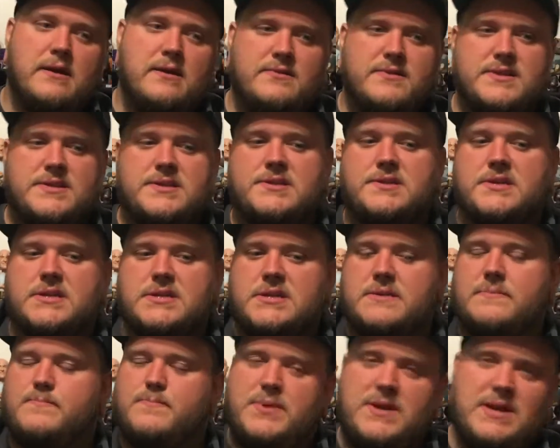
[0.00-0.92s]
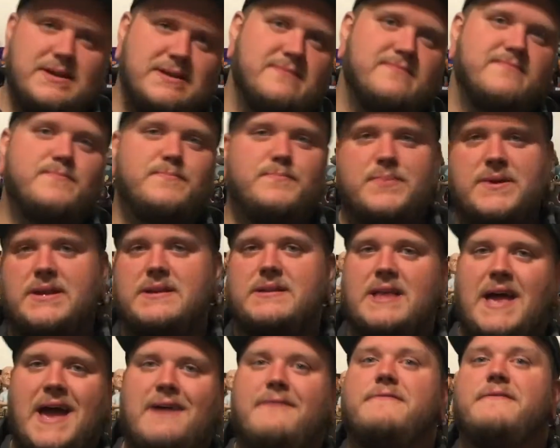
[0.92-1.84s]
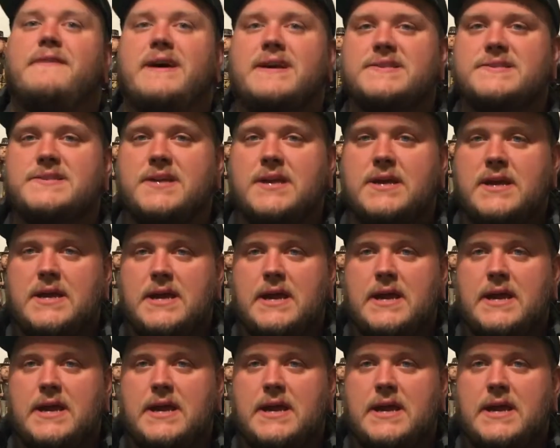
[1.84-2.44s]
oh, this is just a big laugh fest.